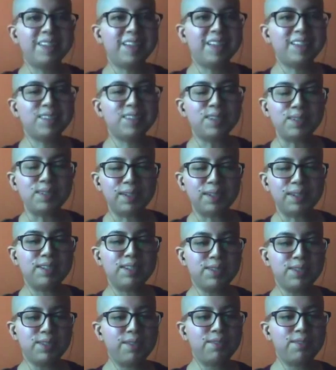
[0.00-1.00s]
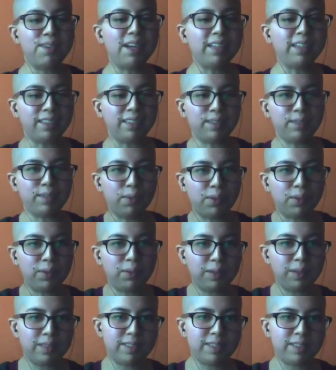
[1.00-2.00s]
that's also an interesting fact that
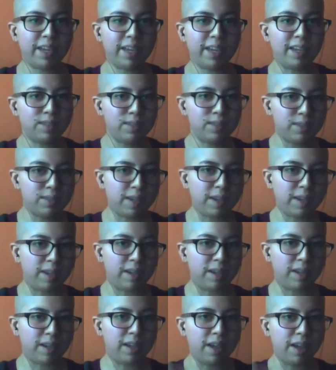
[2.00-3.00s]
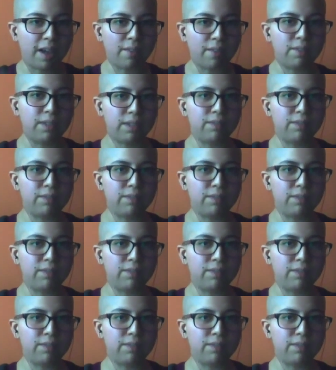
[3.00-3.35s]
all states have